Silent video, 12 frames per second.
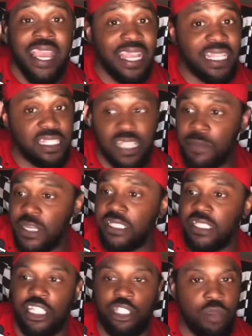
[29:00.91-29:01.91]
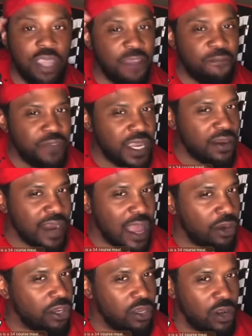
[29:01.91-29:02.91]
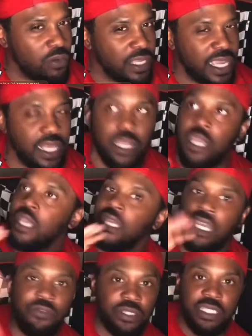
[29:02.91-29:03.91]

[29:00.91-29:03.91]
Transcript: it's some of these things you can't figure it out or you don't get, give it